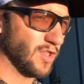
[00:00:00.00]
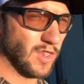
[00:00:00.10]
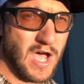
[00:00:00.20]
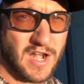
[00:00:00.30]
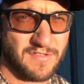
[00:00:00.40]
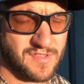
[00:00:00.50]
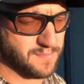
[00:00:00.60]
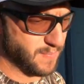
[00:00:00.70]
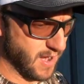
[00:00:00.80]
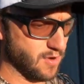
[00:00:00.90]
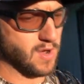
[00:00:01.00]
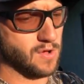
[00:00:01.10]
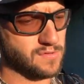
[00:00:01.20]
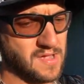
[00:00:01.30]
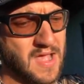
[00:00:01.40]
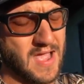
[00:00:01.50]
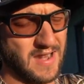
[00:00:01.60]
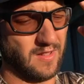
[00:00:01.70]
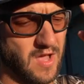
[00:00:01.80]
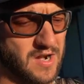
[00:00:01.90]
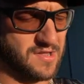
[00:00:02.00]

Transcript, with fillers: a lot of sparrows and a lot of